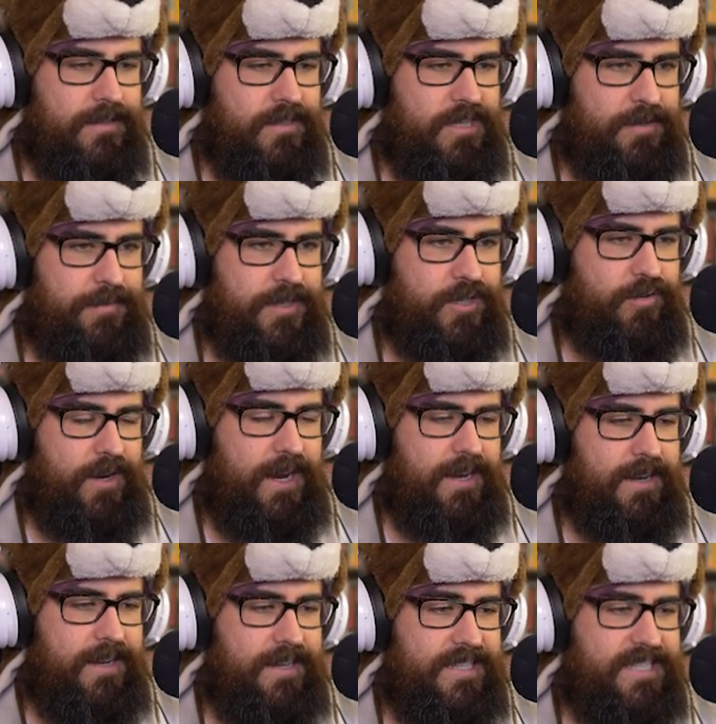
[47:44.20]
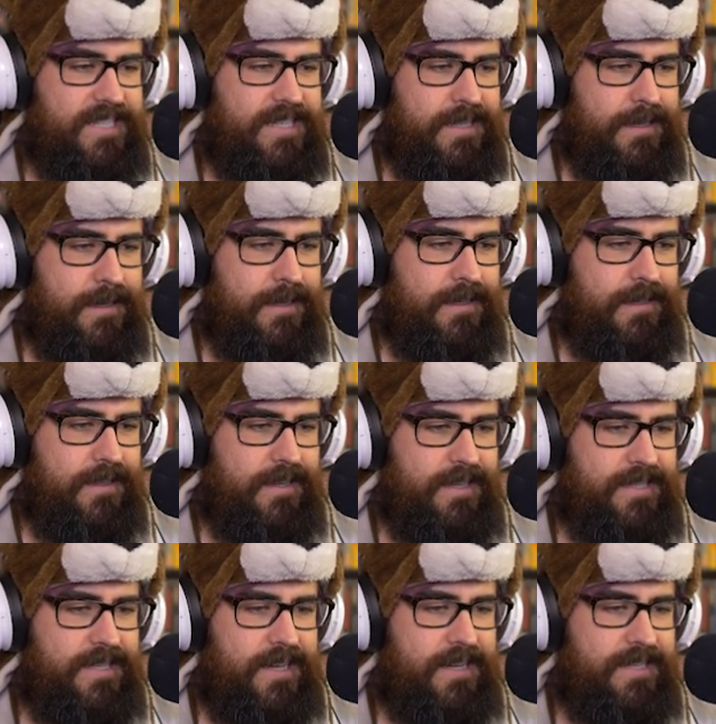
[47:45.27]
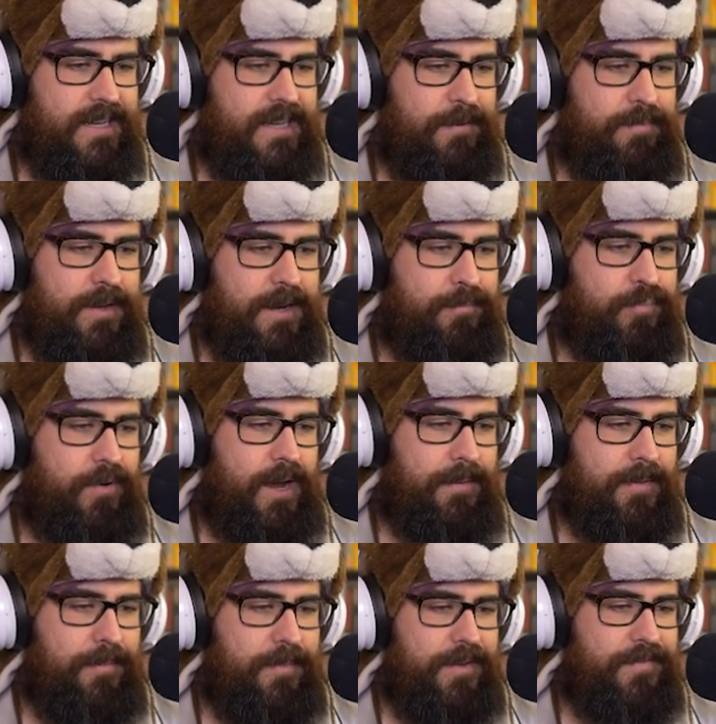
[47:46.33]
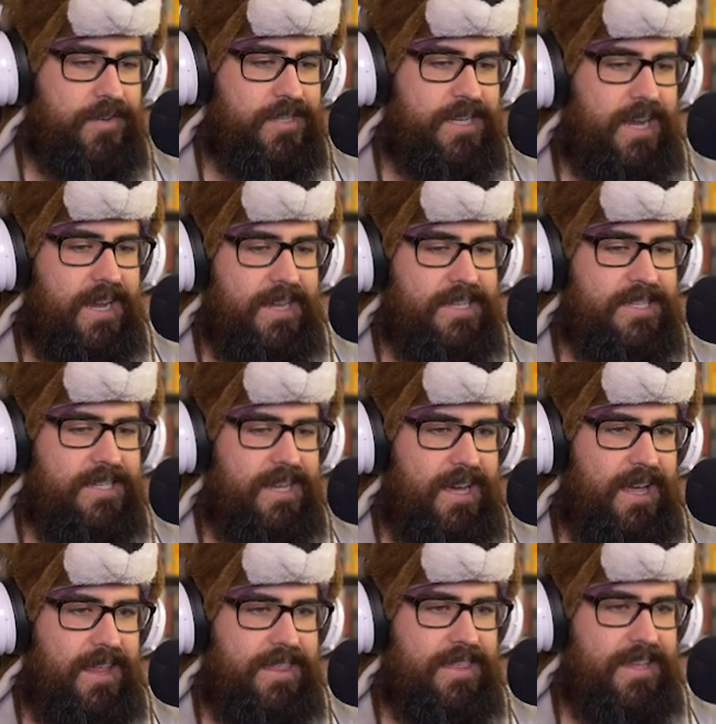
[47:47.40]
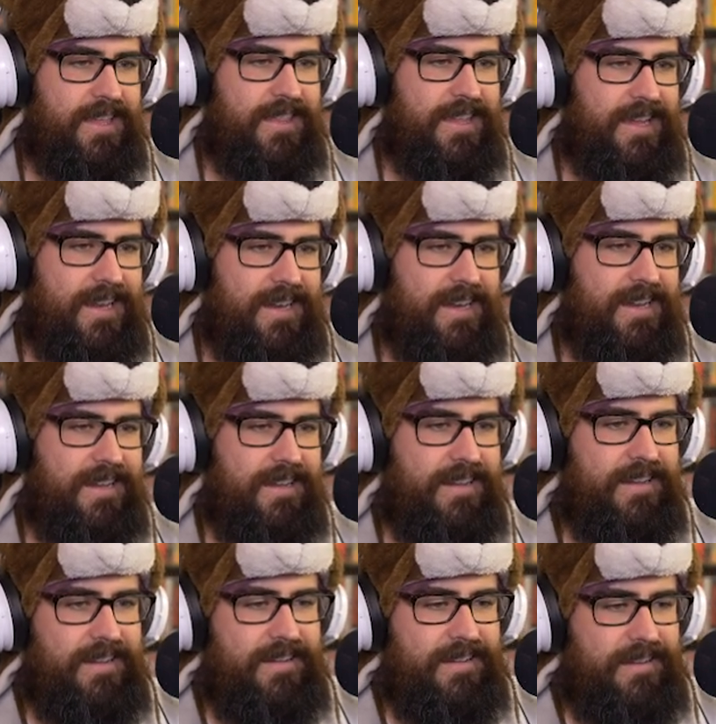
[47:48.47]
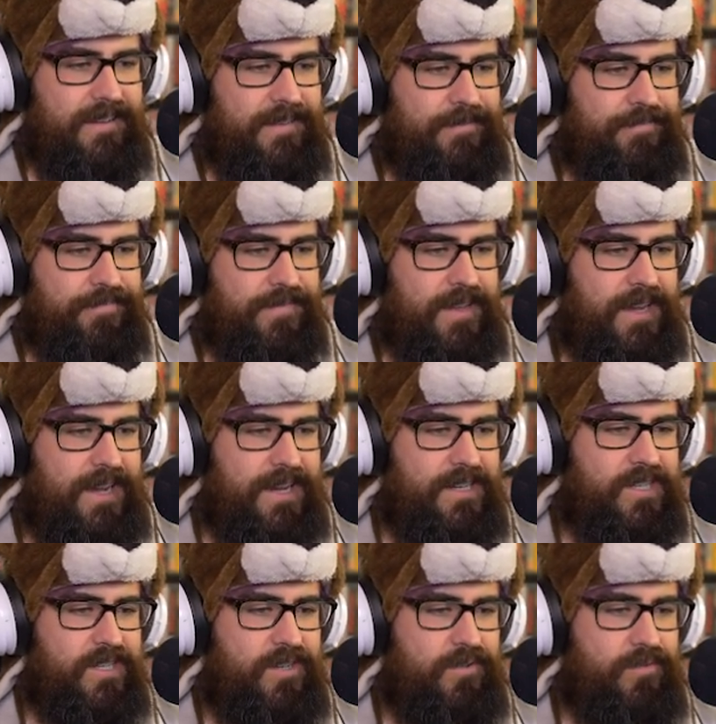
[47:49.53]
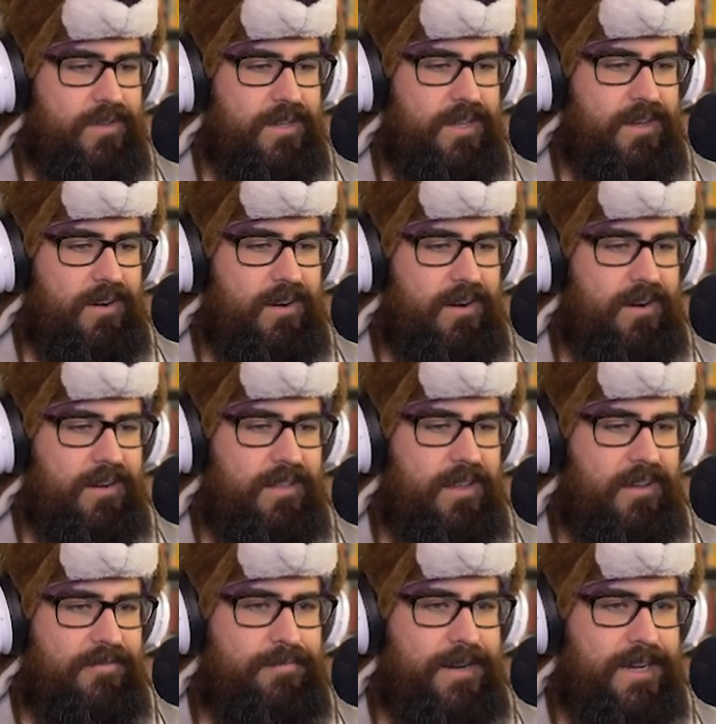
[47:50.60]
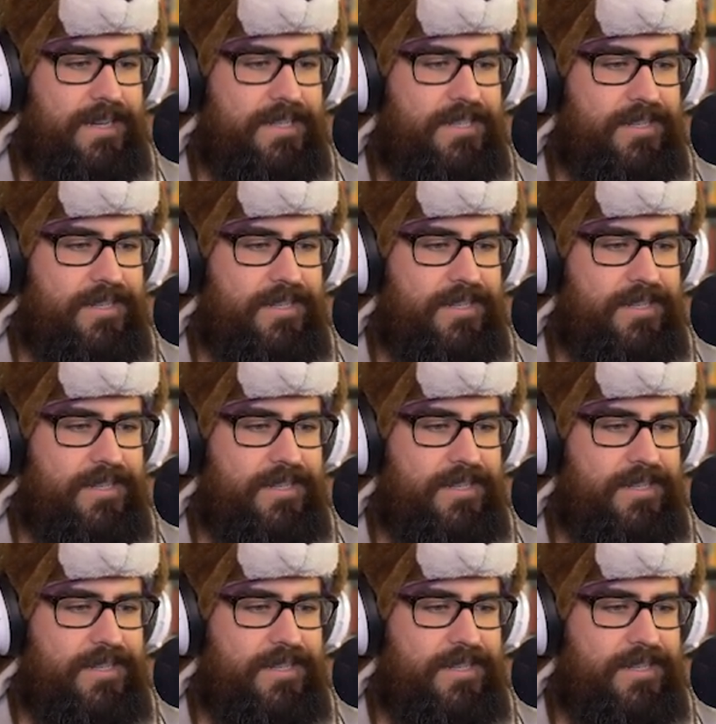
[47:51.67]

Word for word: She betrayed us. That sounds like a big problem, but if you're saying it's nothing, then... Yeah. And you really are loved by